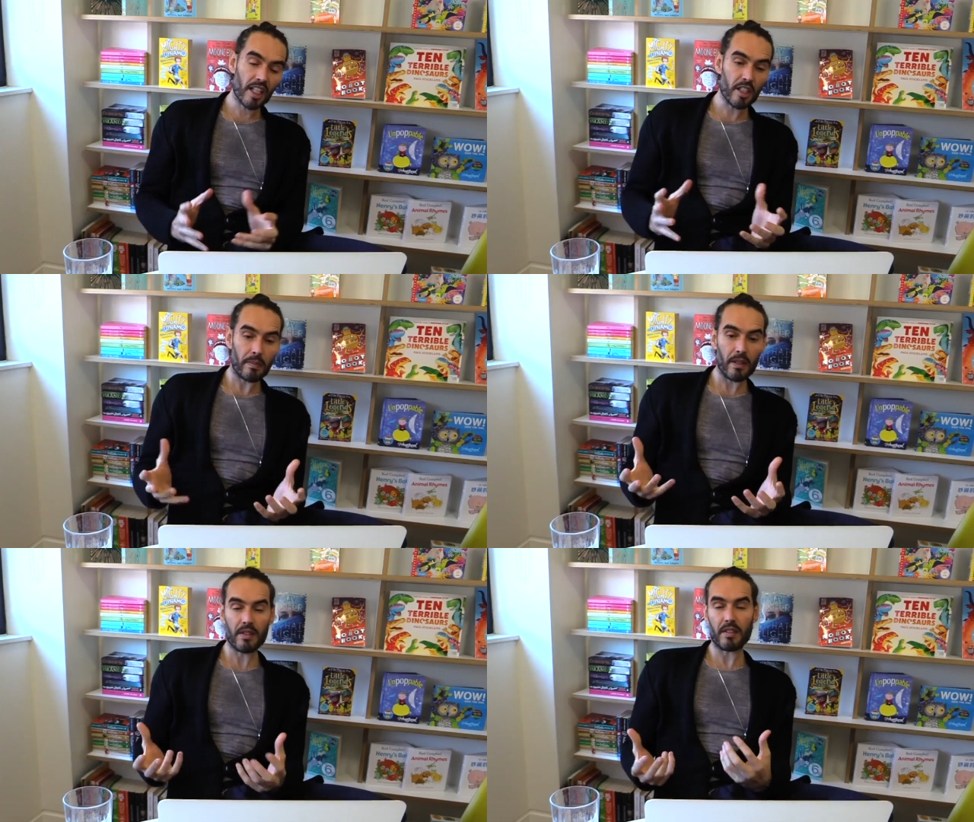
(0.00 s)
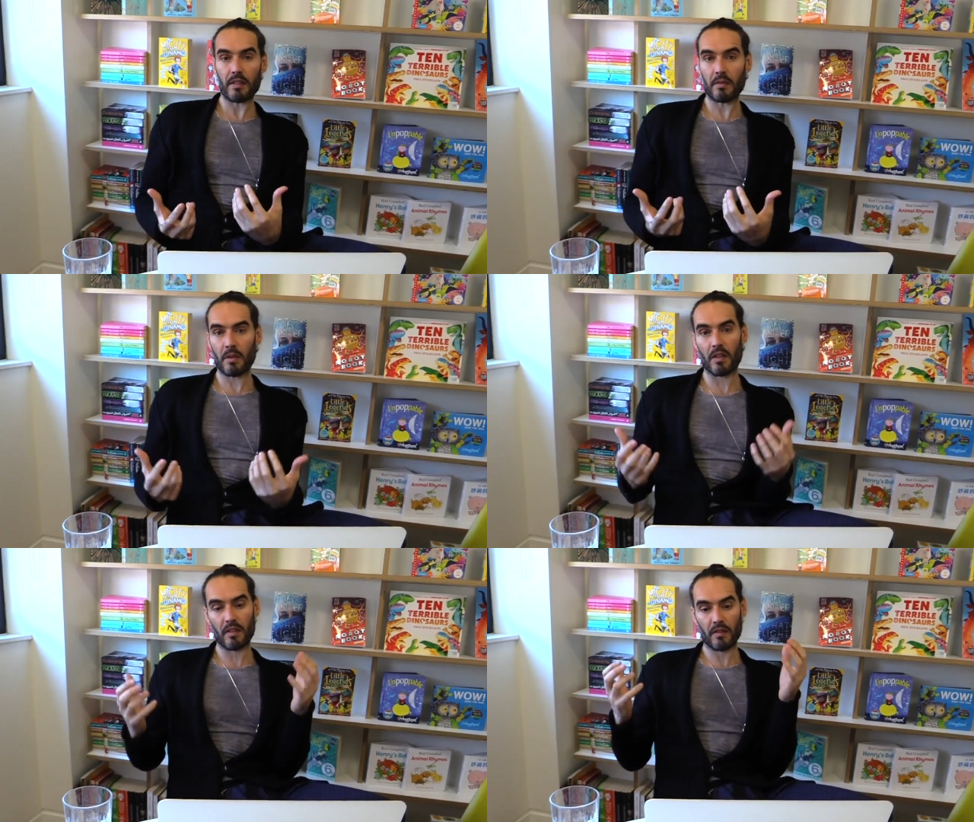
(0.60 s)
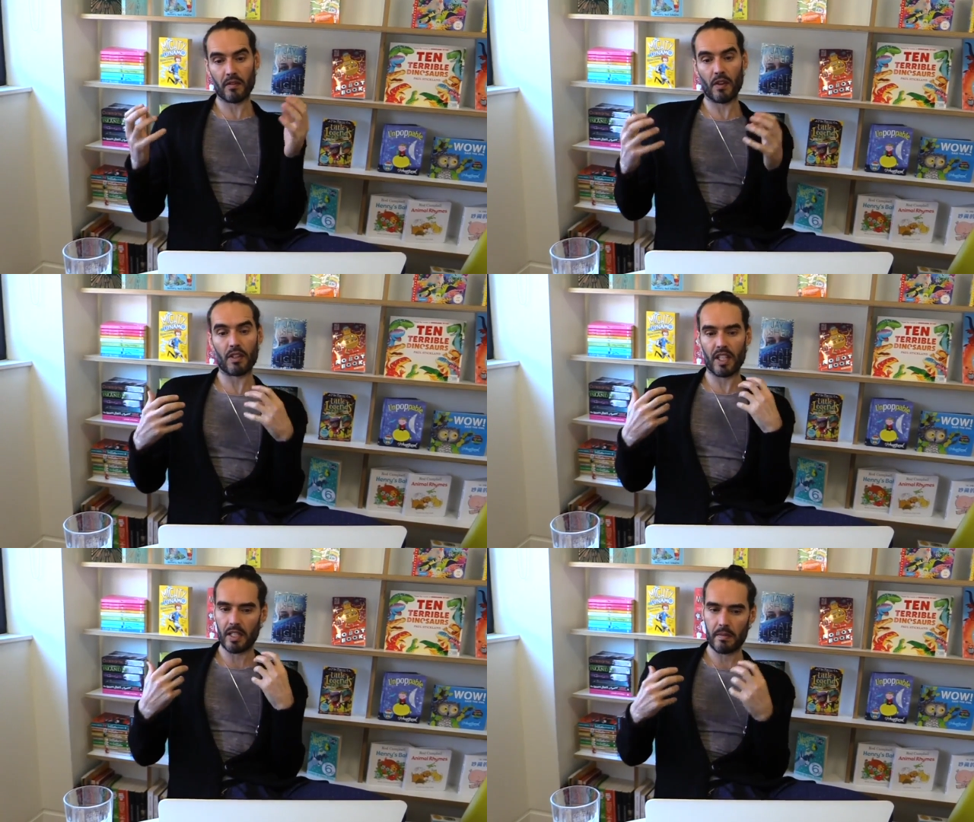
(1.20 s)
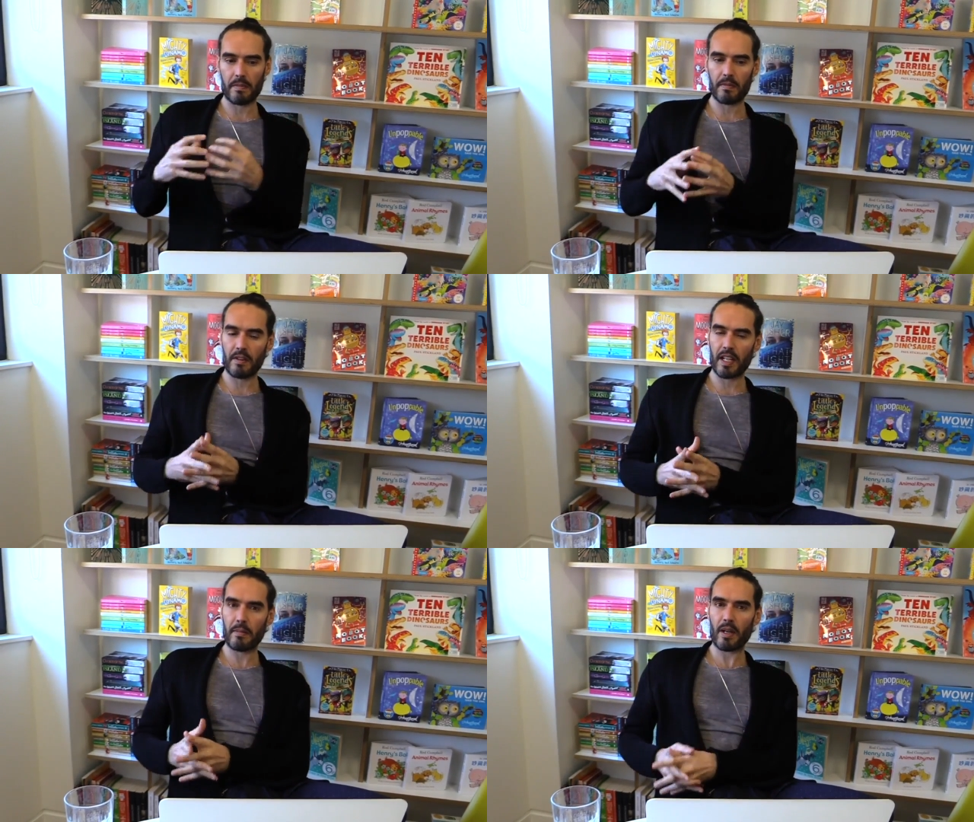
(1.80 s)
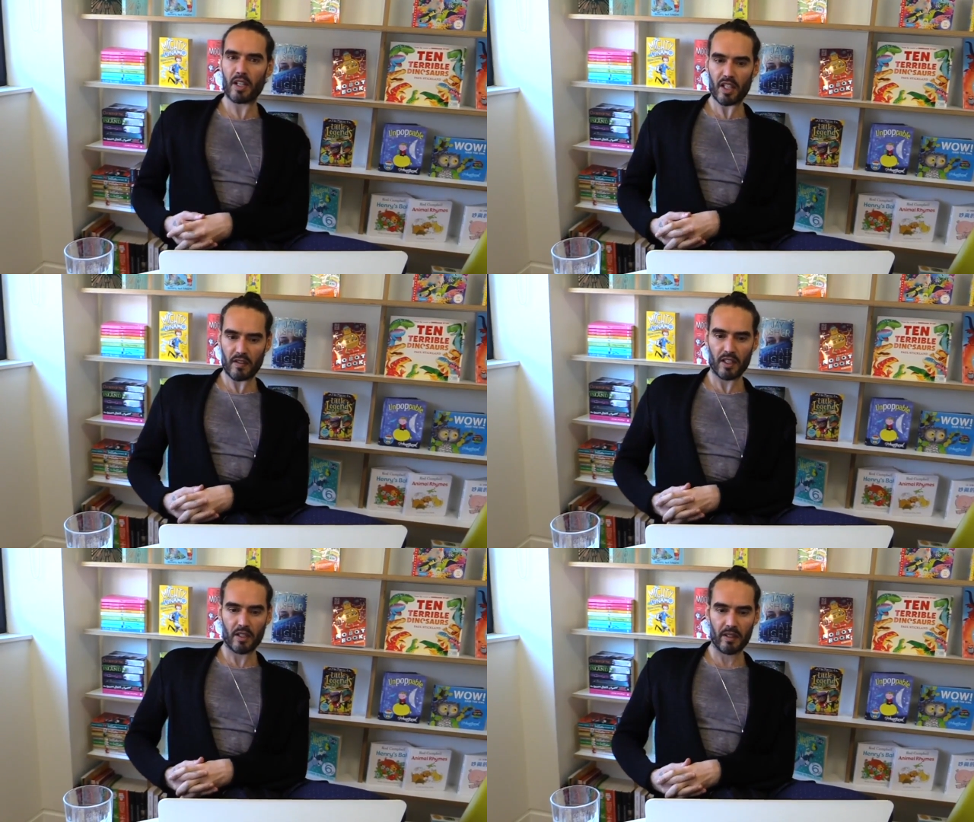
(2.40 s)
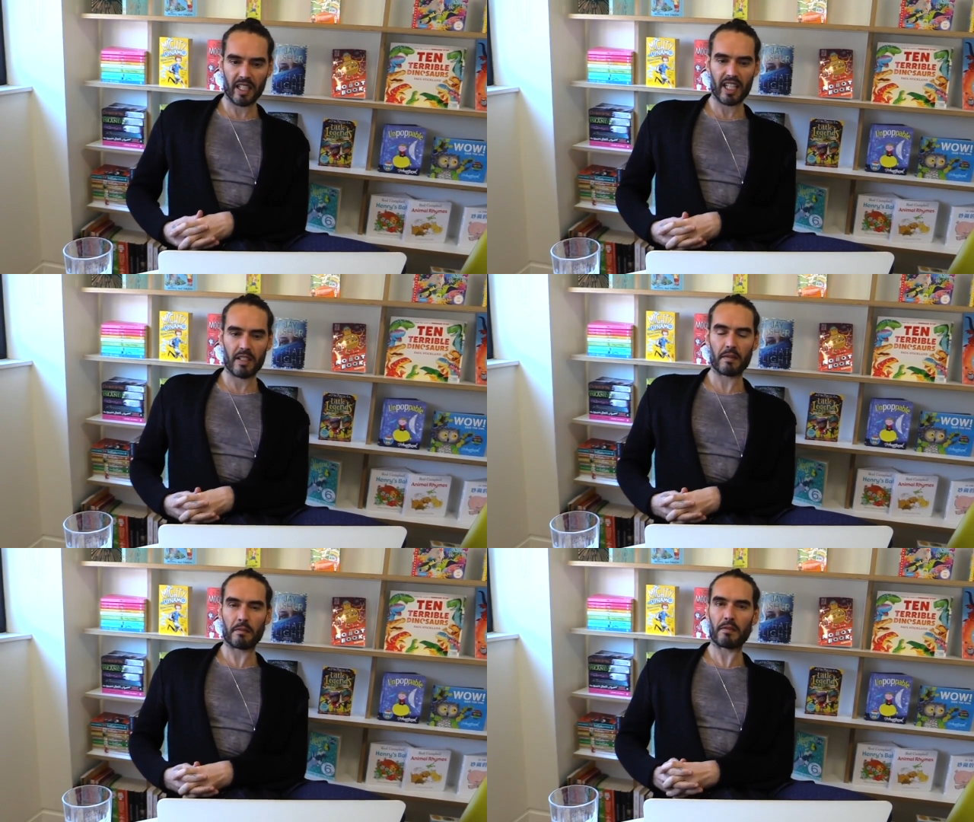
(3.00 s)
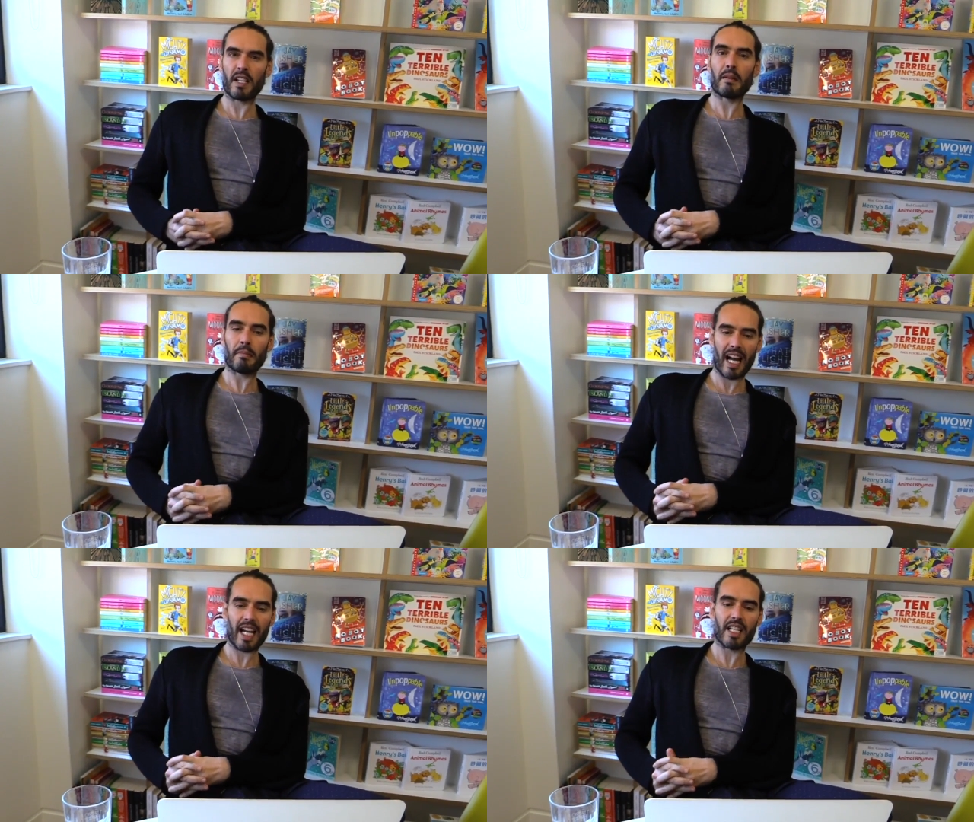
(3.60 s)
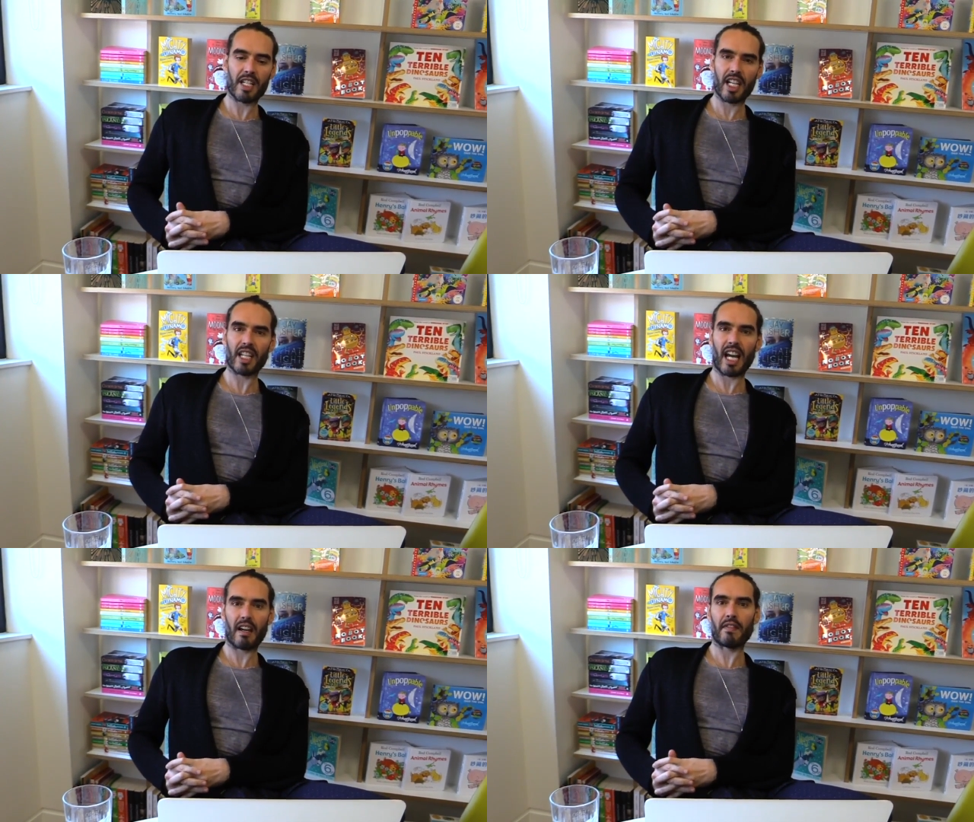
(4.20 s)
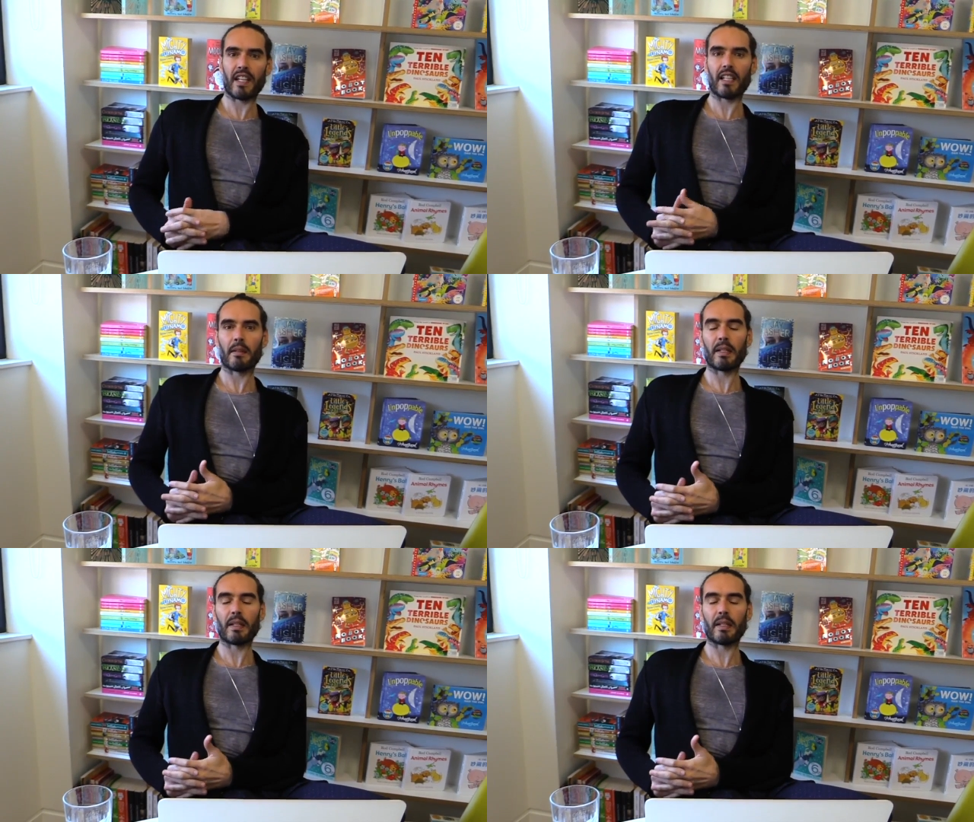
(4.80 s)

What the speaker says: I suppose what Fox is really masterful of doing is repackaging that event.